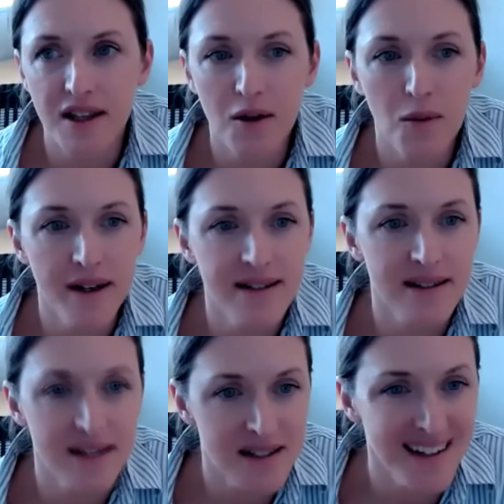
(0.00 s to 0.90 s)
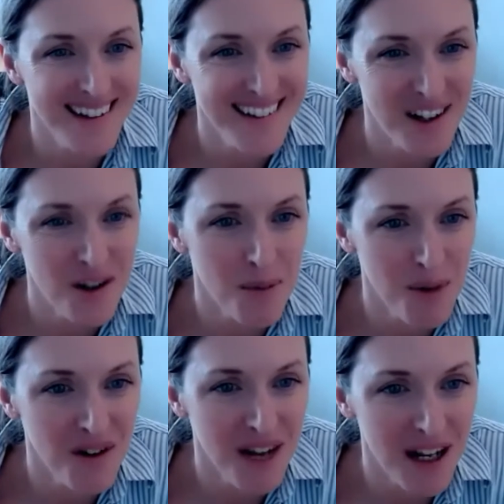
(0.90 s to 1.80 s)
I think one is listening, you know,
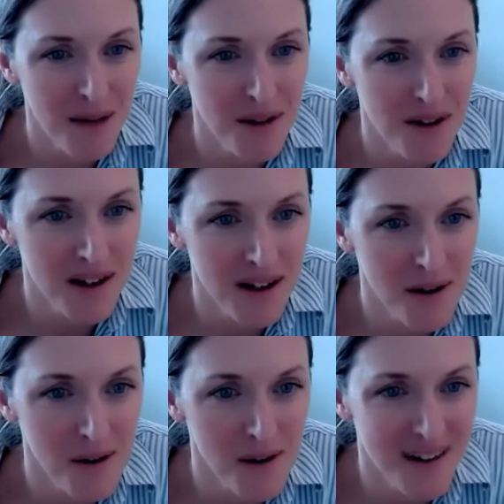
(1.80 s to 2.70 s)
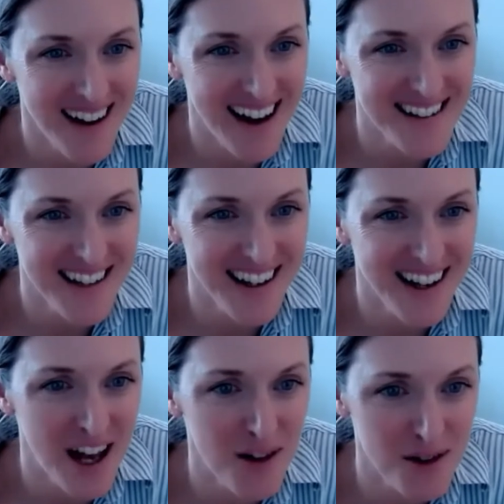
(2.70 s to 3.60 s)
communicating with kiddo and asking
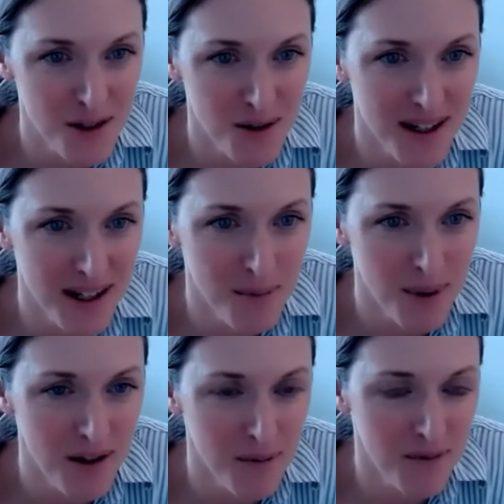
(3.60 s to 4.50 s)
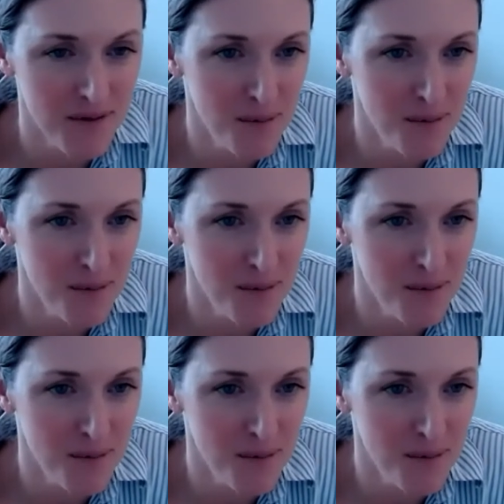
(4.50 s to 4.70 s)
how they're doing and being,